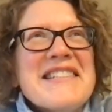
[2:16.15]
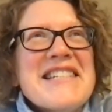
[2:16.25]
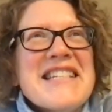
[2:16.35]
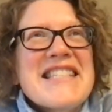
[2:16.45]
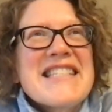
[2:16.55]

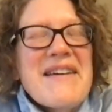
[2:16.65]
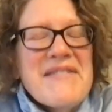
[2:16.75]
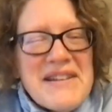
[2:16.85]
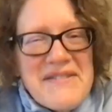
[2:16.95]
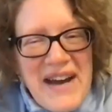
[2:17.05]
she's
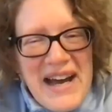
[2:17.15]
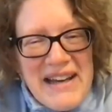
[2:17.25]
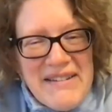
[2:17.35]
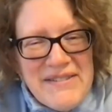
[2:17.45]
75?